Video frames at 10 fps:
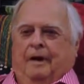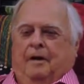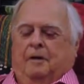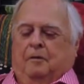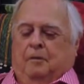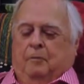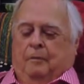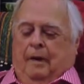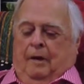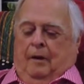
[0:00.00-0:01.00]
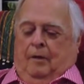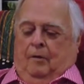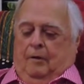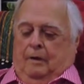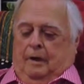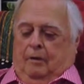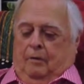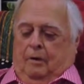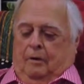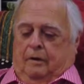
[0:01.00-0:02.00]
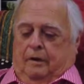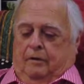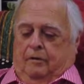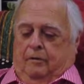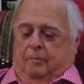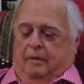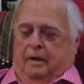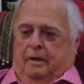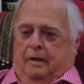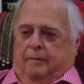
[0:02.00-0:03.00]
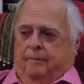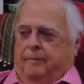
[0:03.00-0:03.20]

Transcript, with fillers: And when I walked into the meeting,